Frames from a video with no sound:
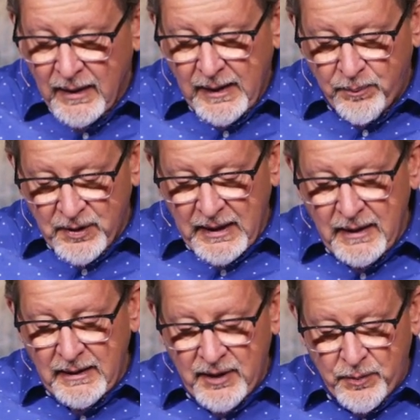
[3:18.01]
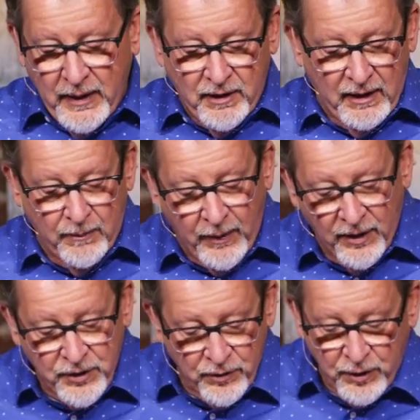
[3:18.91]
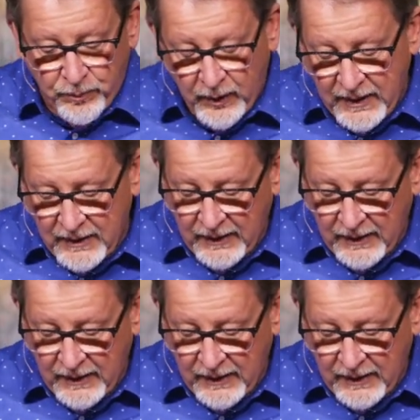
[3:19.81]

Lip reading: They presented these men to the apostles who prayed